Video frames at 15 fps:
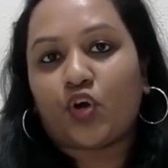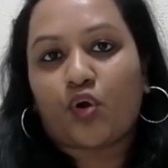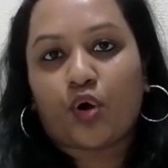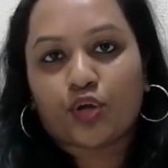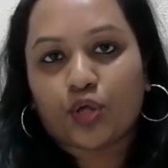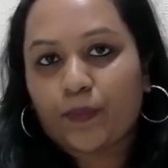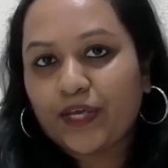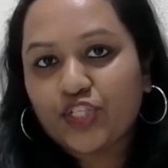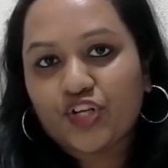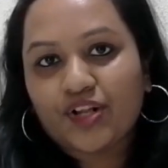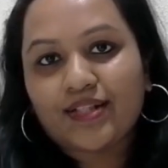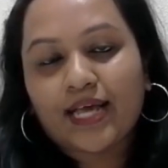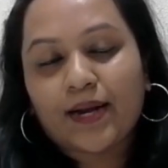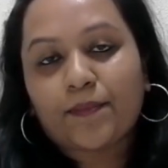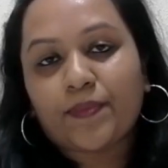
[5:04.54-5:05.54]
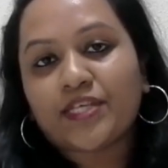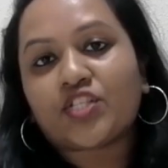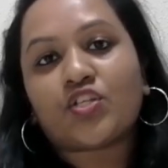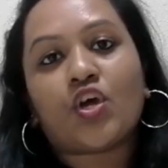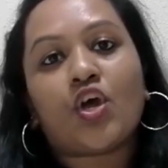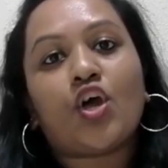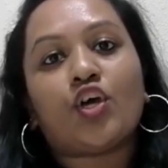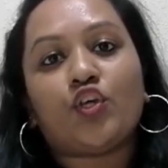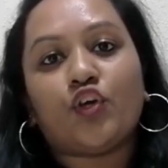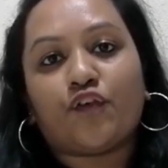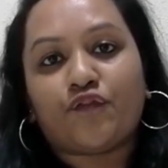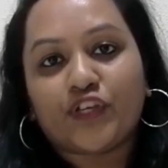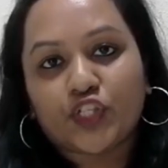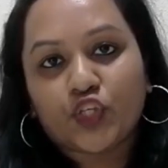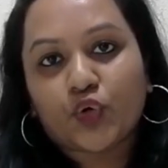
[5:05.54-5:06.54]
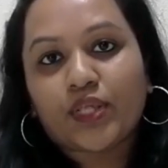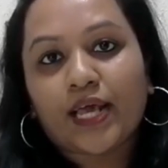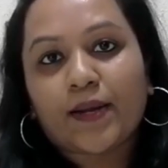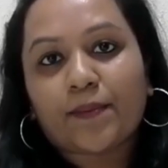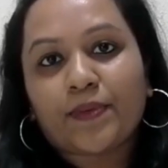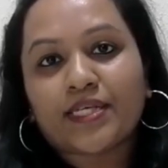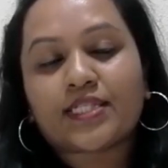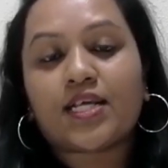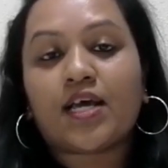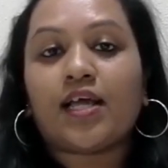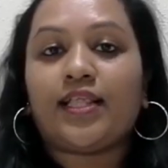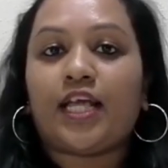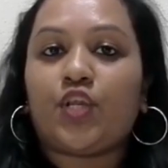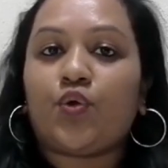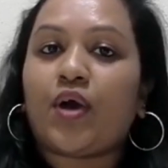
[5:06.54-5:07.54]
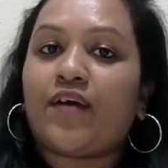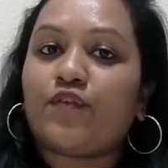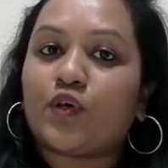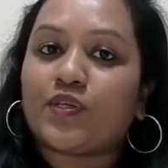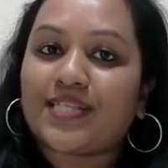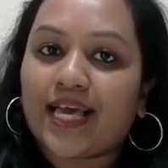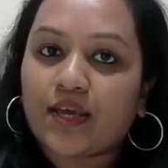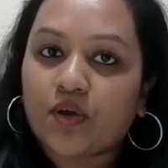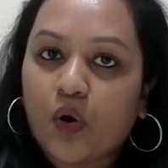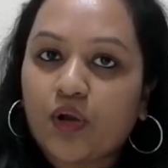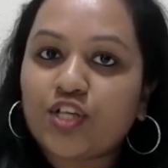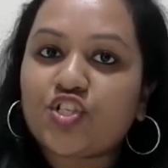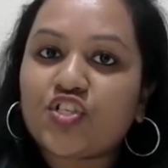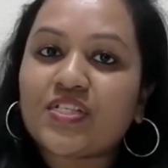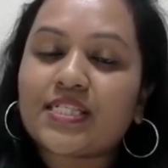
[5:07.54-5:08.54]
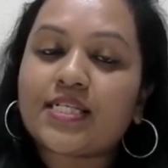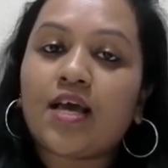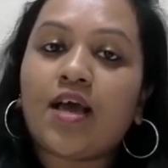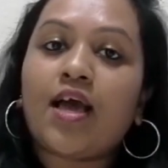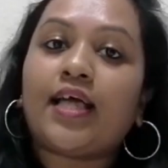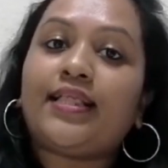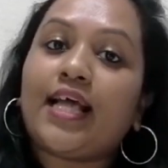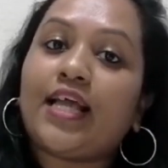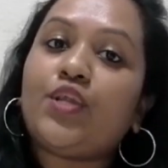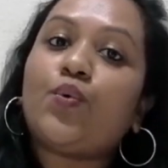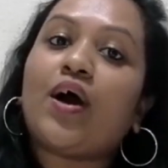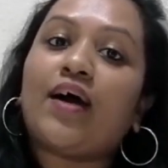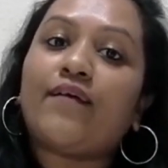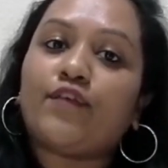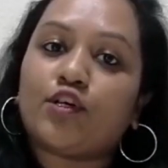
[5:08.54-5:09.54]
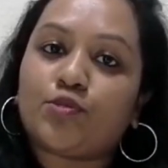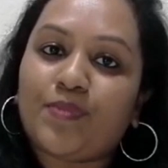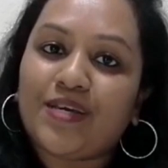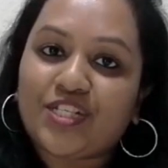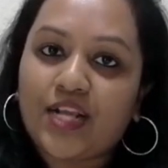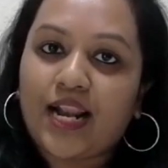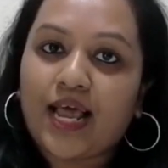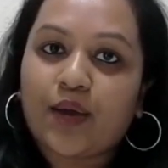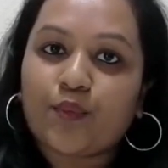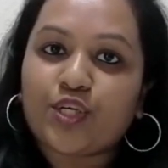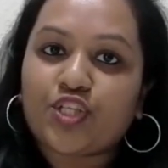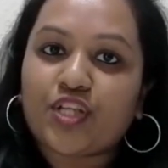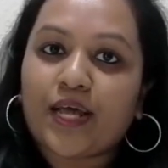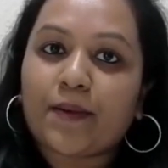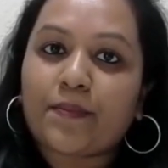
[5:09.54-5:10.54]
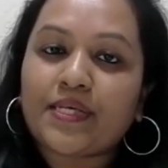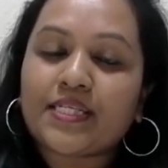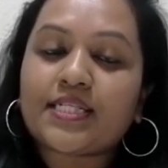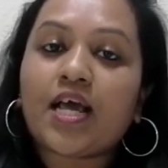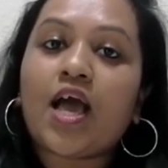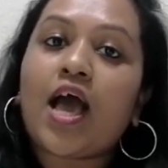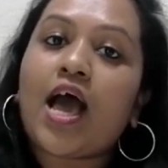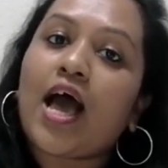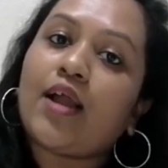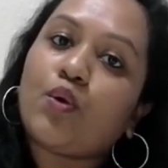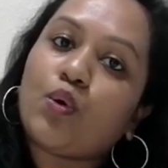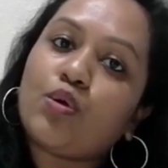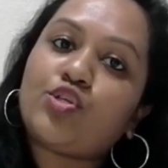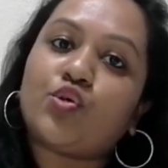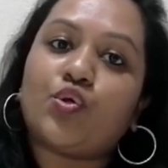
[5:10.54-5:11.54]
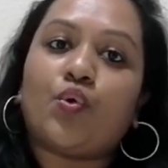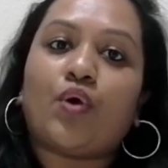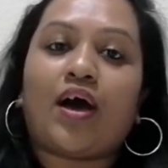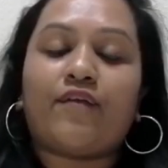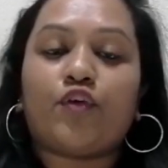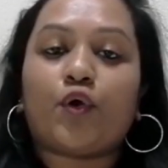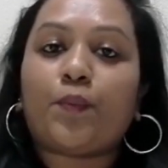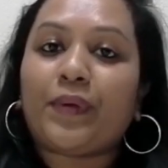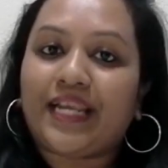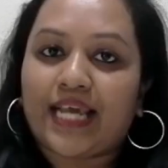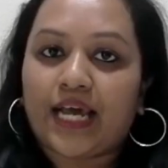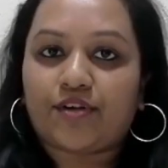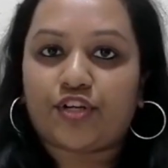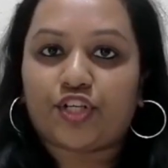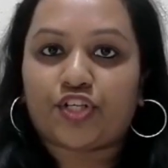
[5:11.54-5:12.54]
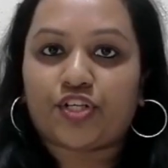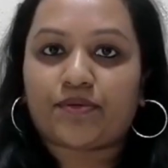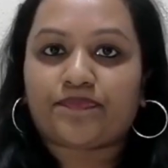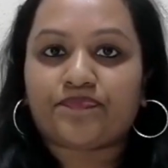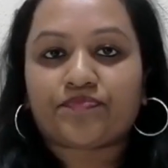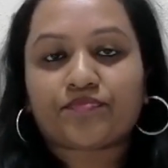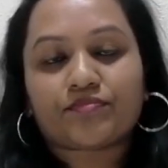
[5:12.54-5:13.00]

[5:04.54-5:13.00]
your occupational therapist, your physiotherapist, then you have your psychologist, then you have your speech and language therapist, and also you have your pediatrician.